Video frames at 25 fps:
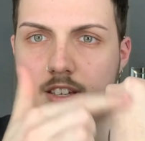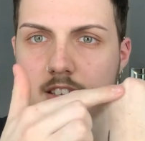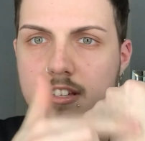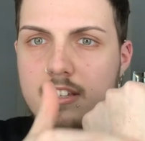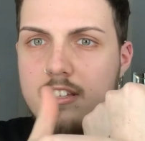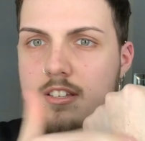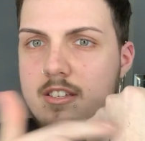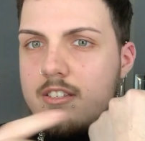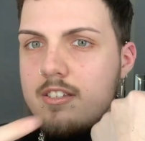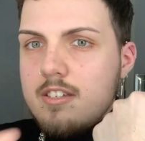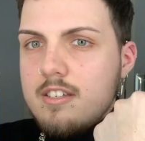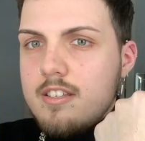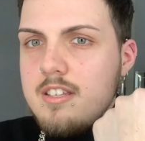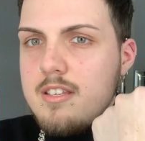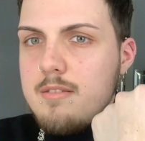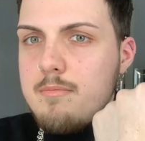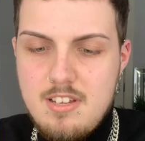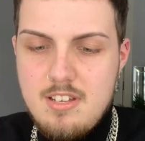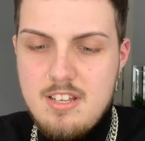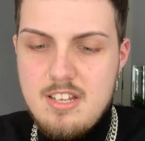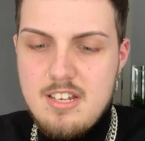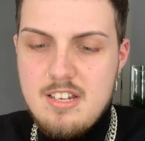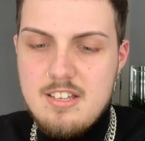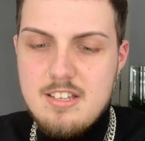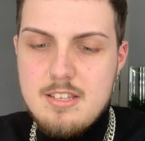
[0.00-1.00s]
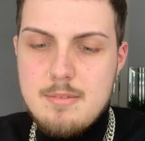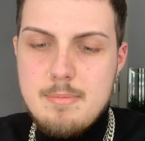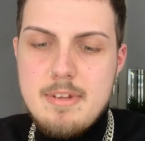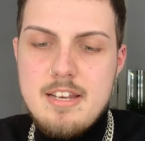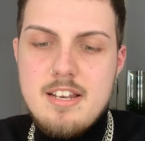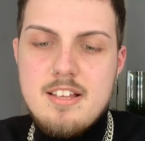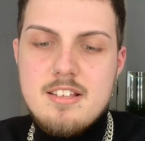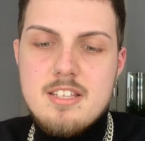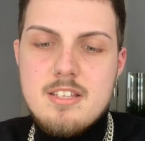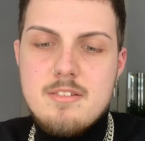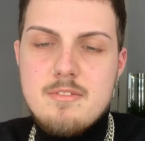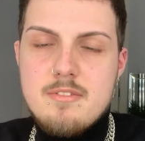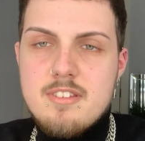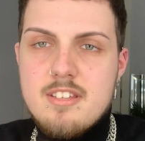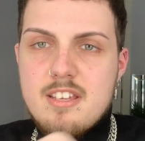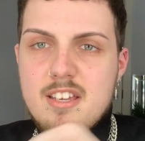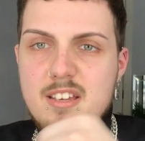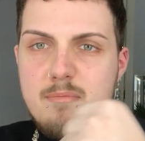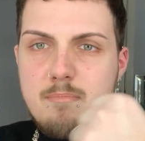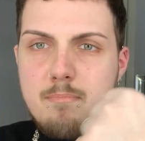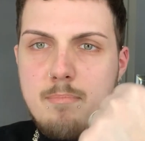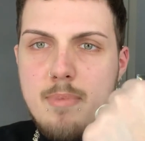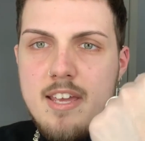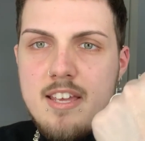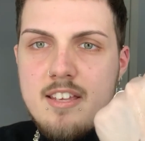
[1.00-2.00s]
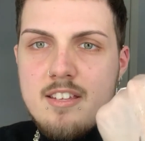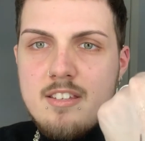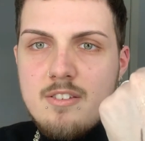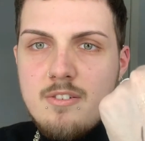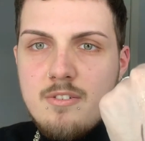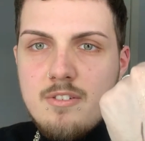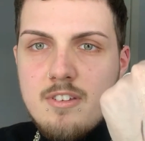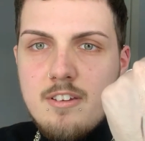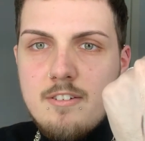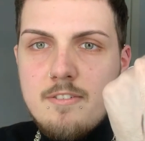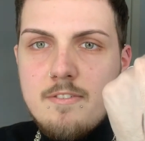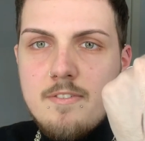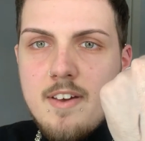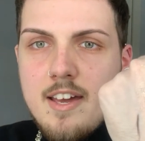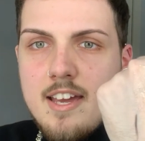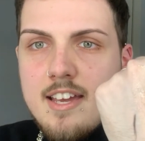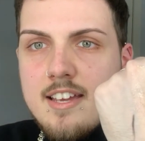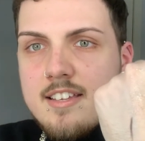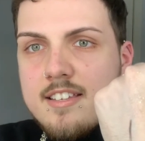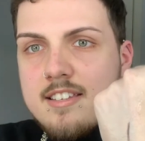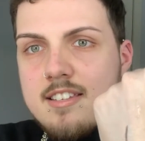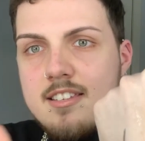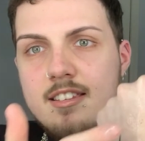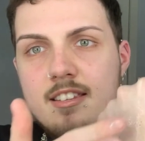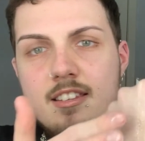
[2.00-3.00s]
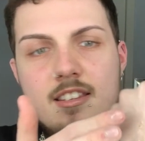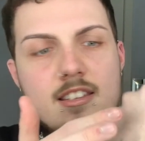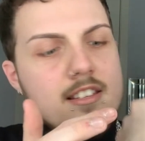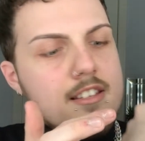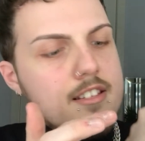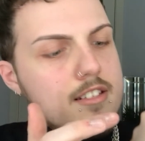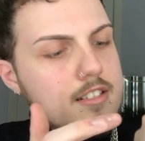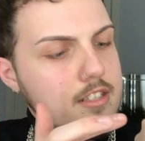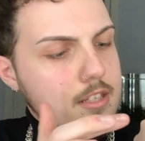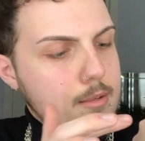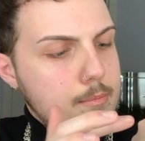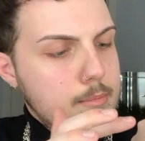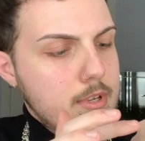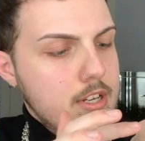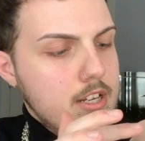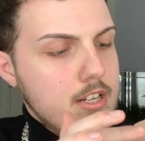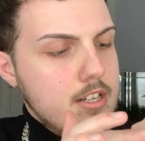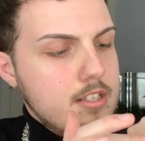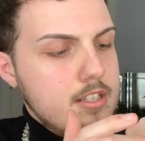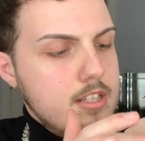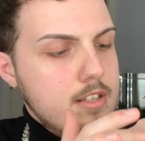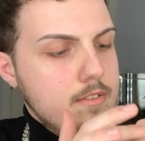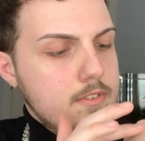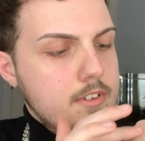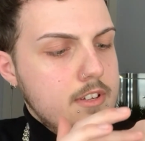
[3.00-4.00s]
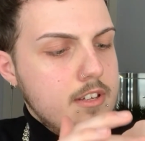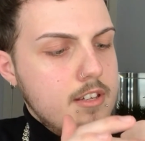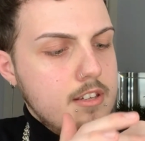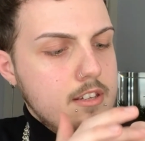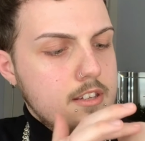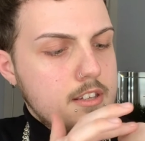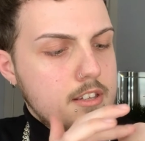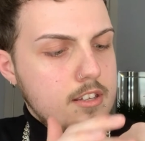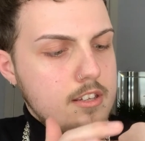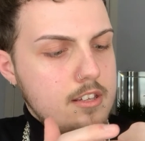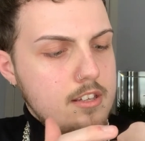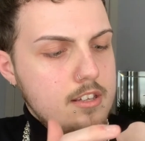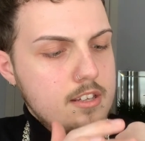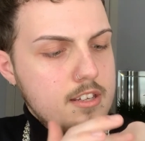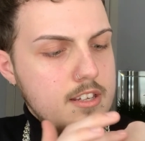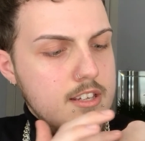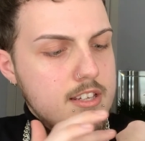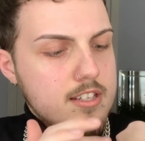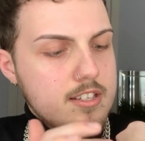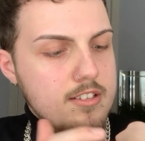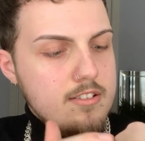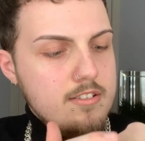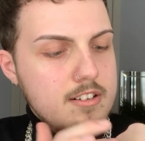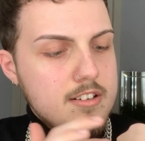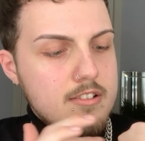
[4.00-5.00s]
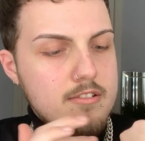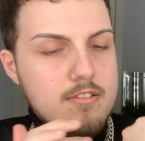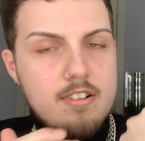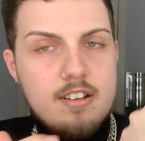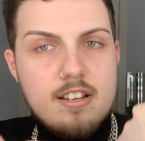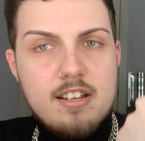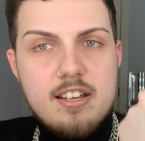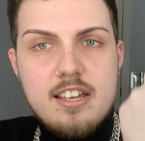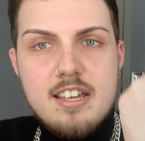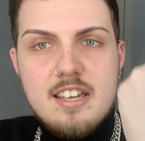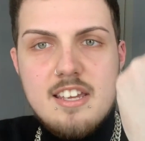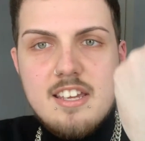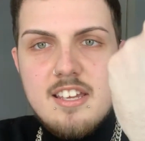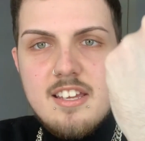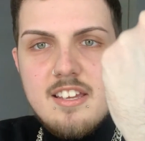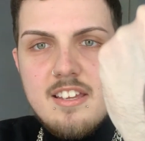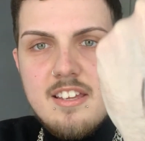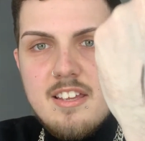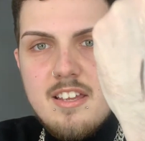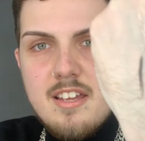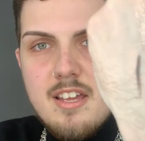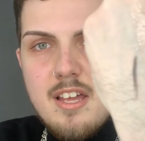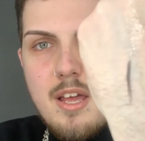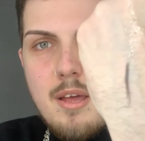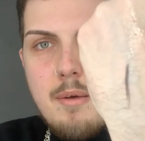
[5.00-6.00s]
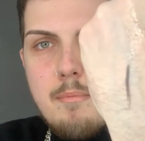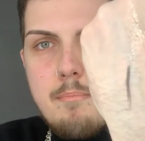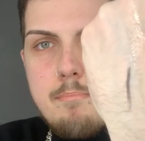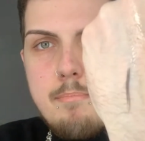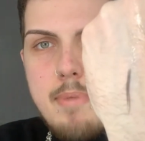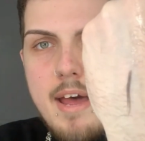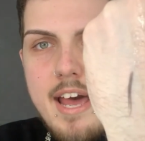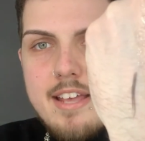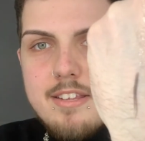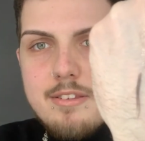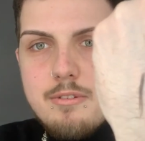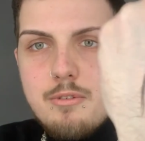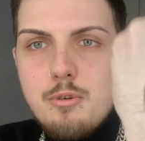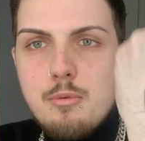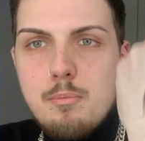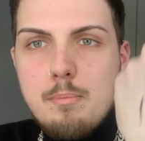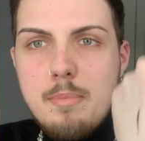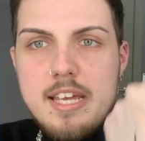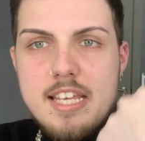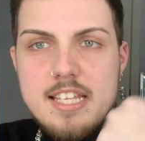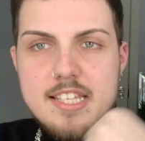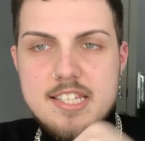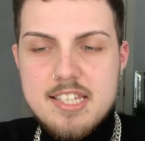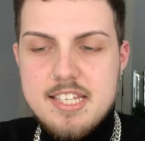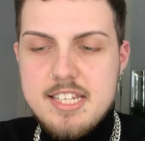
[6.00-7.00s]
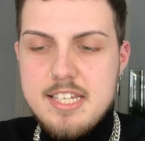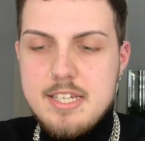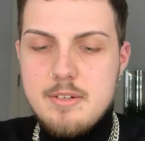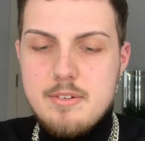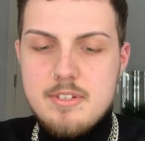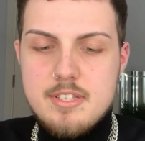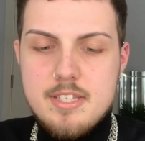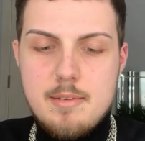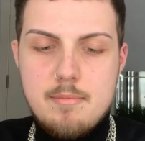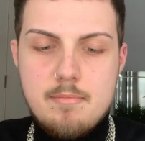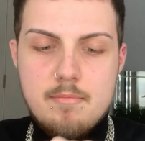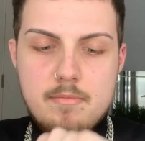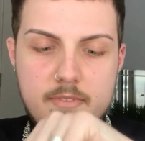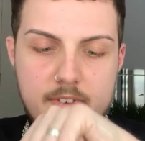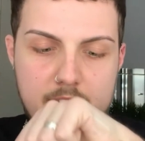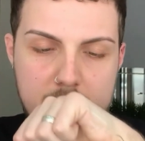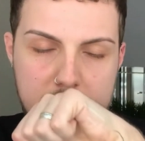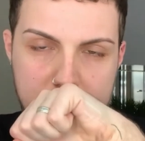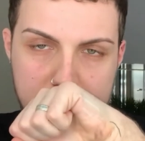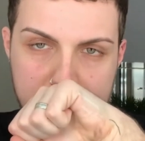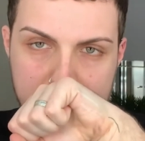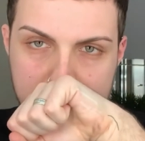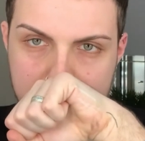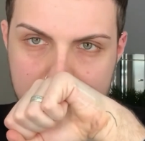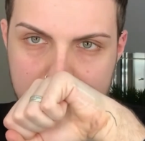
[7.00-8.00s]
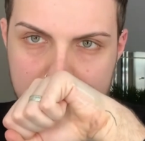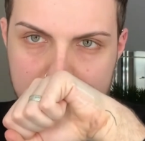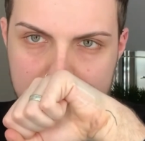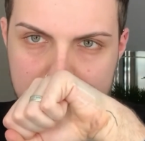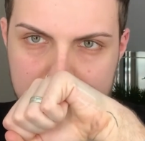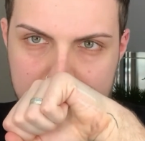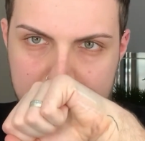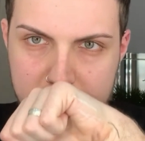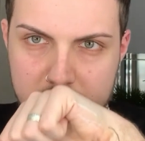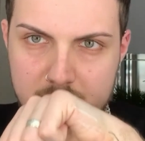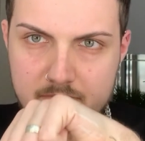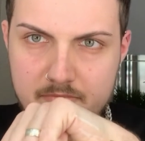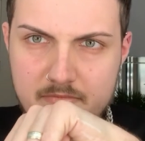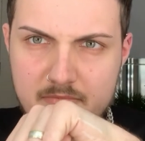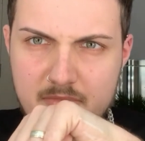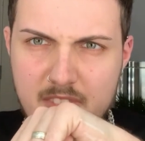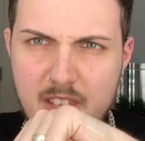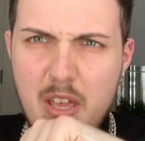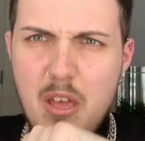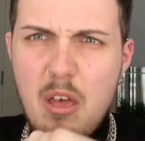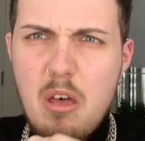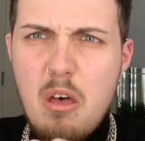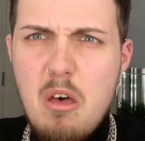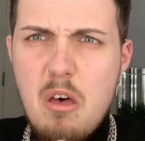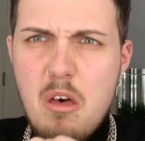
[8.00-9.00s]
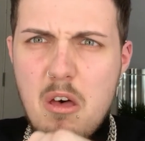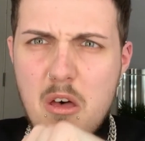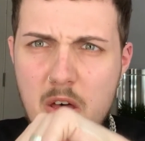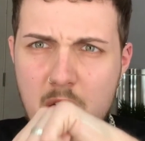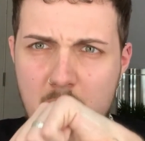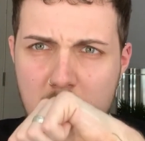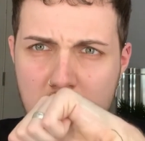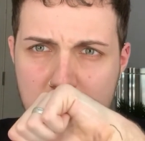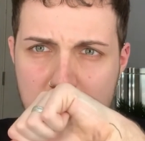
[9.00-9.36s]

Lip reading: It's just, it looks a bit like someone's like pissed on your face, to be honest with you. It's got little like basil bits in it or something. Oh,